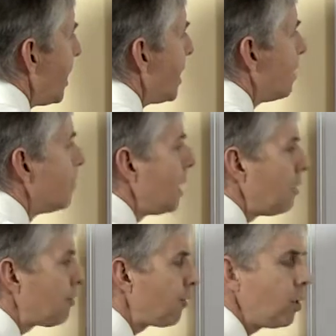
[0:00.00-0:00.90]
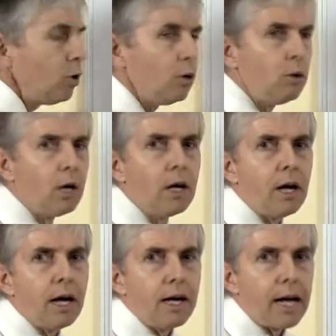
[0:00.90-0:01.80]
If you
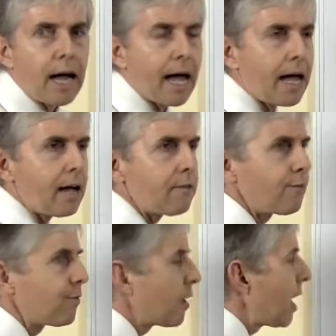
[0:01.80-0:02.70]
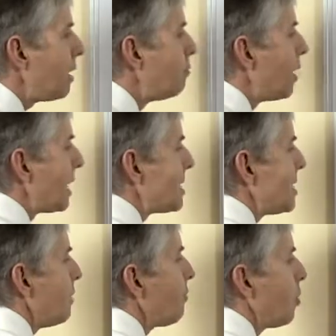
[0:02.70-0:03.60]
have a
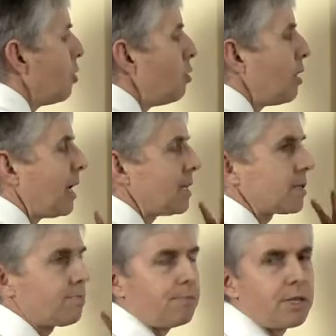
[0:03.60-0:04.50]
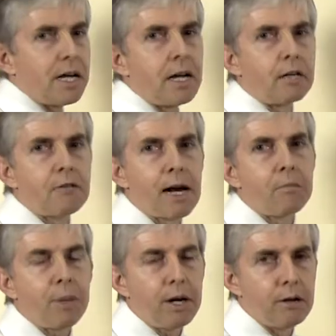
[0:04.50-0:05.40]
relative who is, say, a
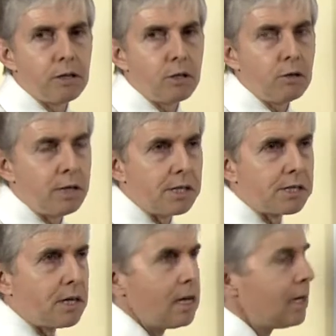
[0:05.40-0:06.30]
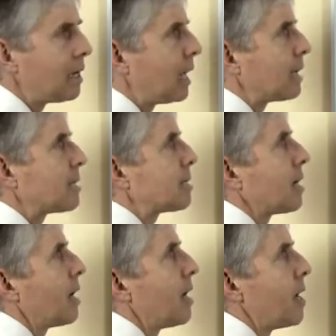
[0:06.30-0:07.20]
grandparent who is, let's
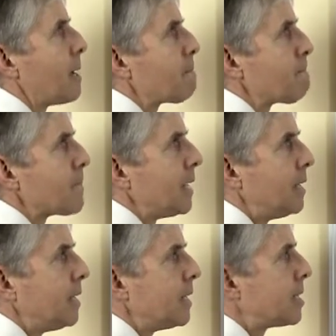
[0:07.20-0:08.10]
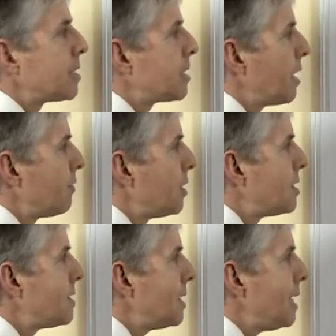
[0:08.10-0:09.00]
say,
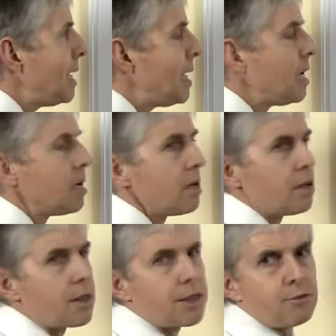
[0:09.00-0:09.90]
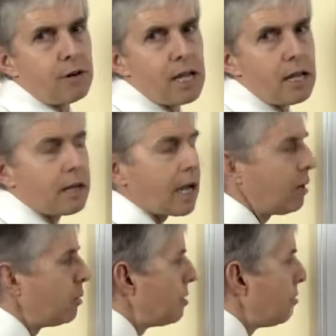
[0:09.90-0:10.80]
73.
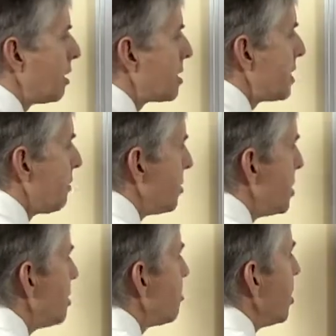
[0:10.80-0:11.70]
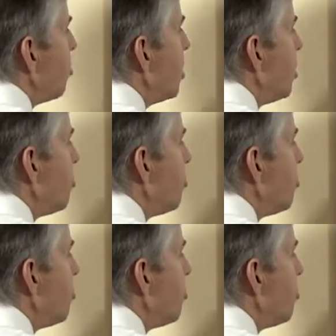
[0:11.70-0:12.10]
How would you write 73? Well,